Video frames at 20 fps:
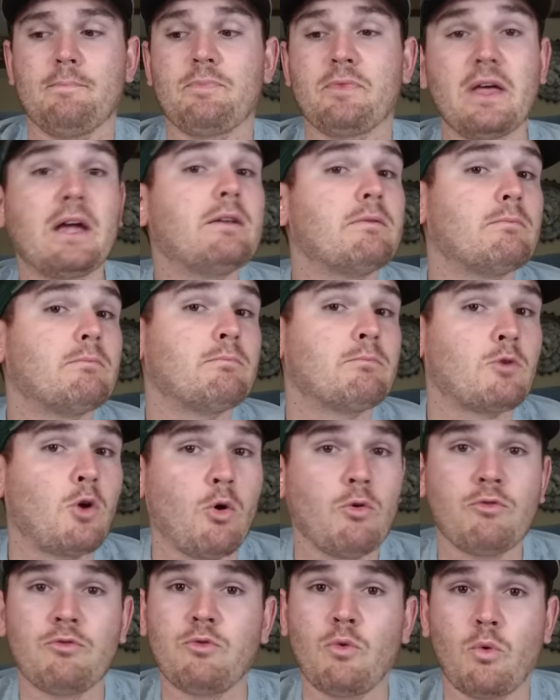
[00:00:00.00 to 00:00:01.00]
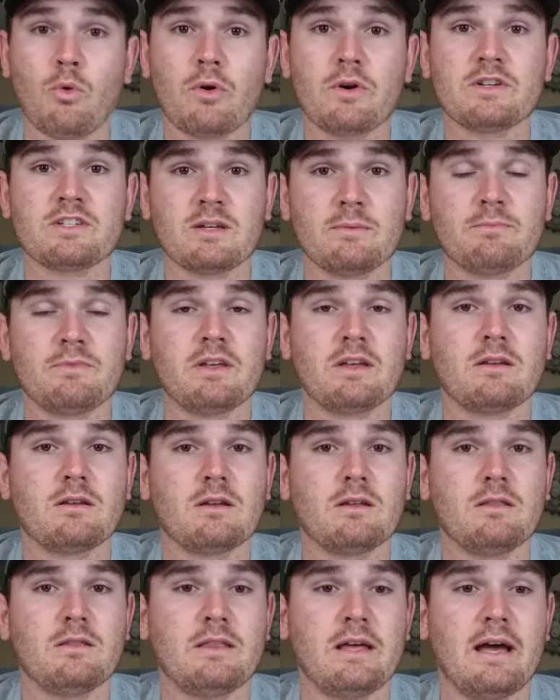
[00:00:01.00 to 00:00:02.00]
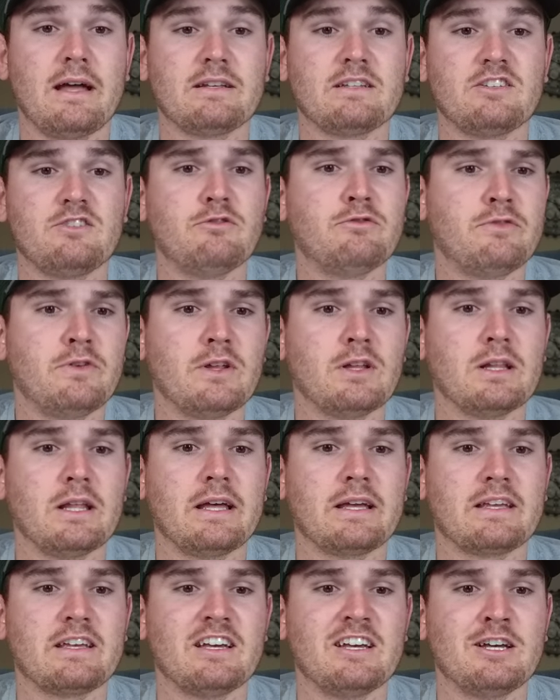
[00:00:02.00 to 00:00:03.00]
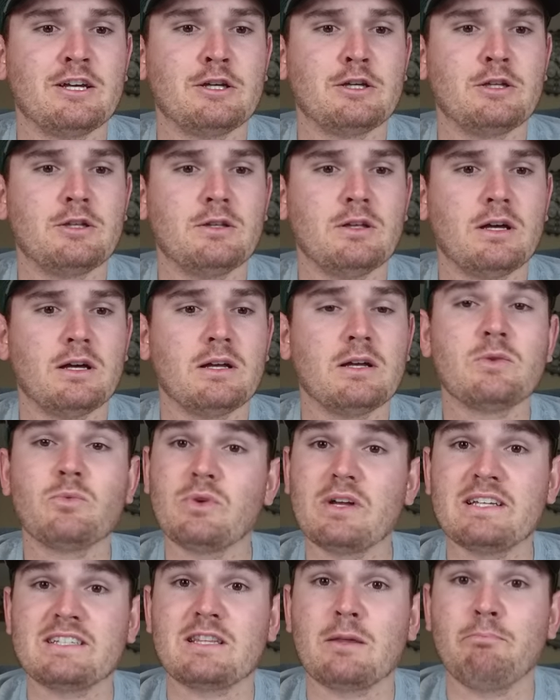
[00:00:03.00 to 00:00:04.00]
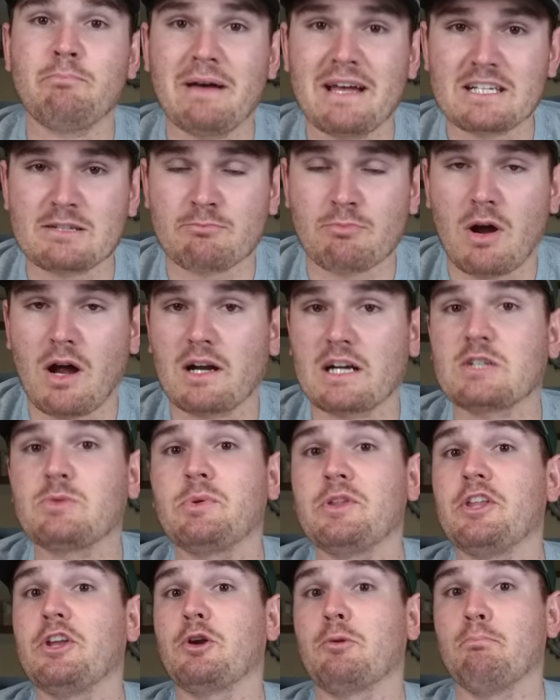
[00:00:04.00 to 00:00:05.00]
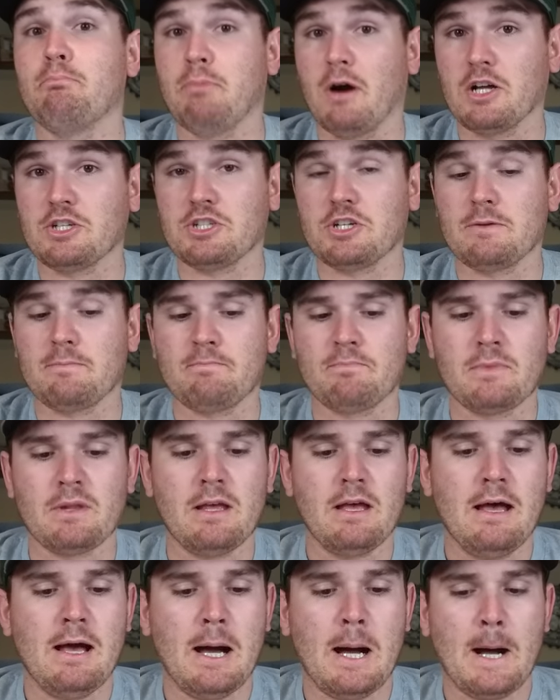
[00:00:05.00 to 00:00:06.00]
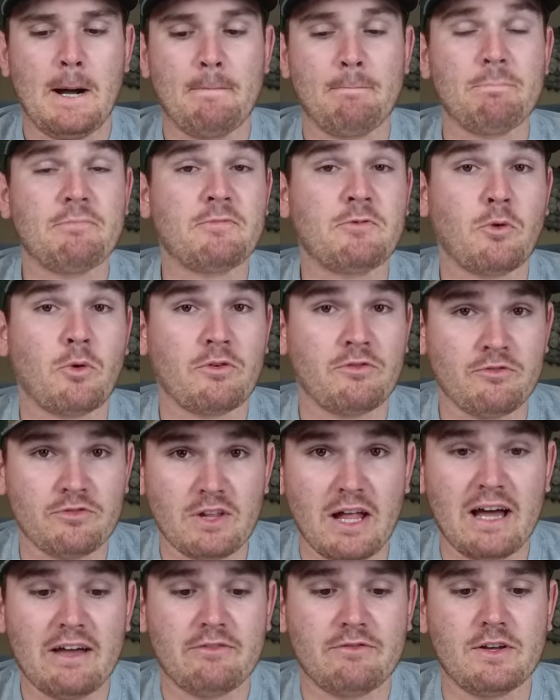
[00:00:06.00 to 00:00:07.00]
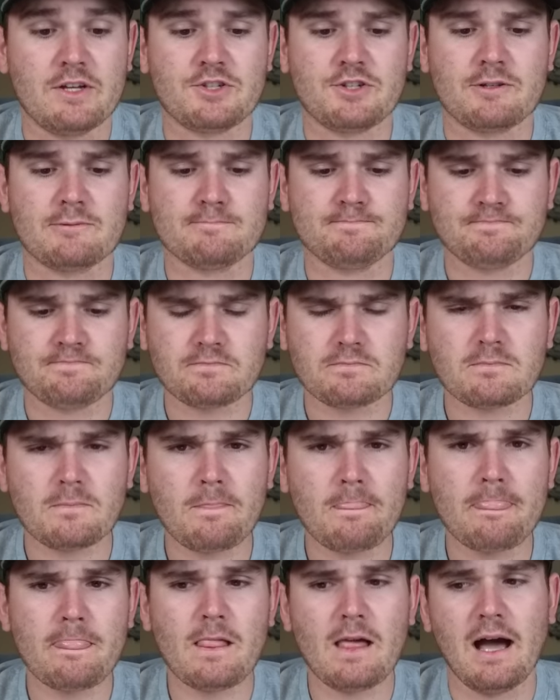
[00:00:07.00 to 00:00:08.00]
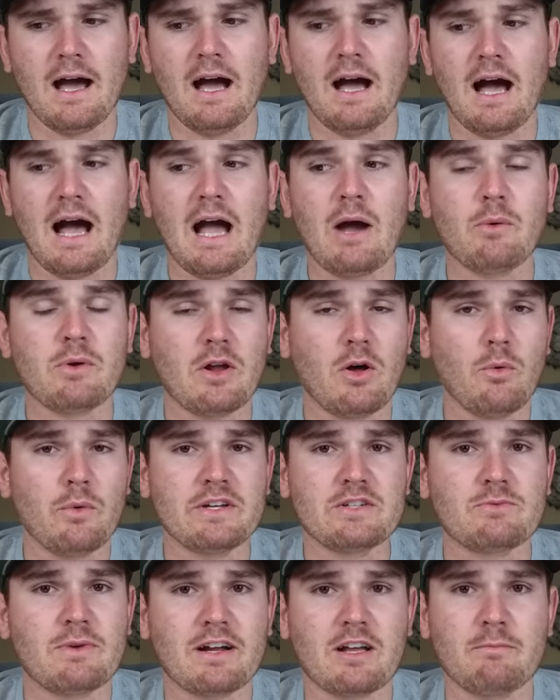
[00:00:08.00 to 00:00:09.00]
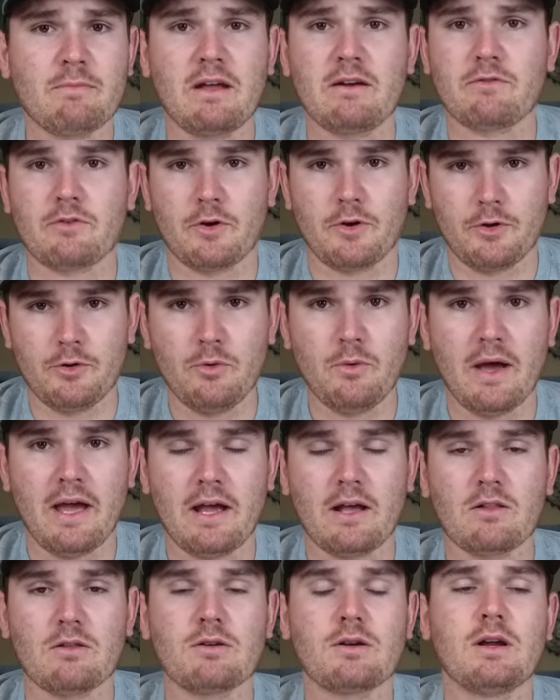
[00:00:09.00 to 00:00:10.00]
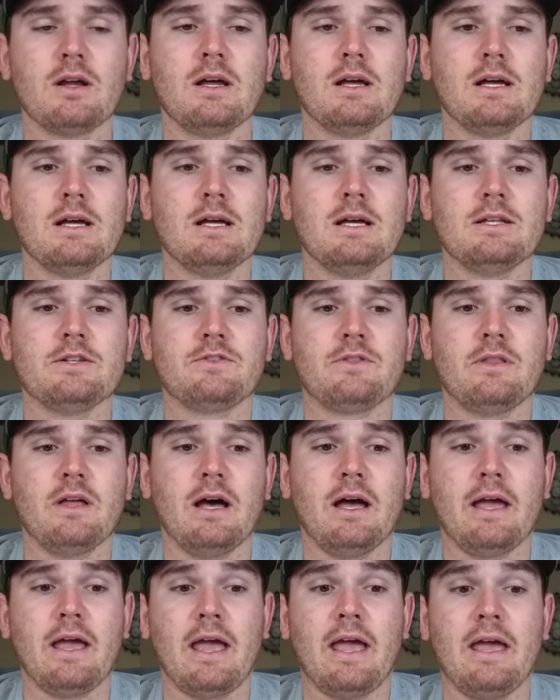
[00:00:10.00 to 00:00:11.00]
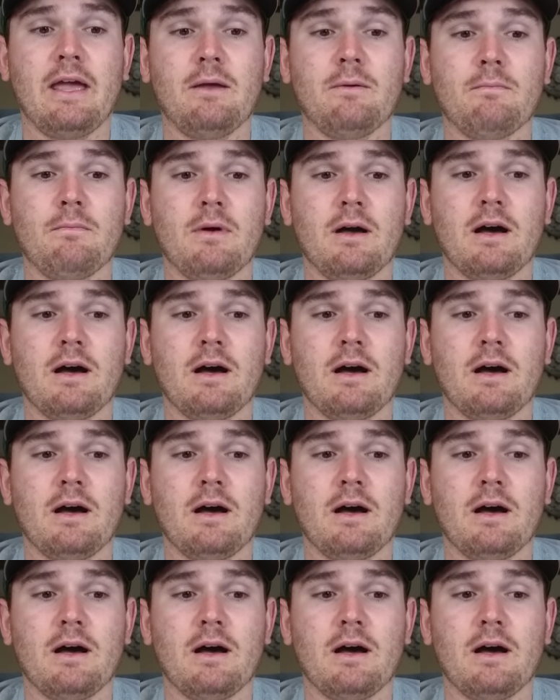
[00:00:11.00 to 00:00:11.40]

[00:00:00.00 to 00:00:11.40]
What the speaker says: then go for something that you feel like is the best product within your budget. For fly fishing, I would always recommend for a new angler a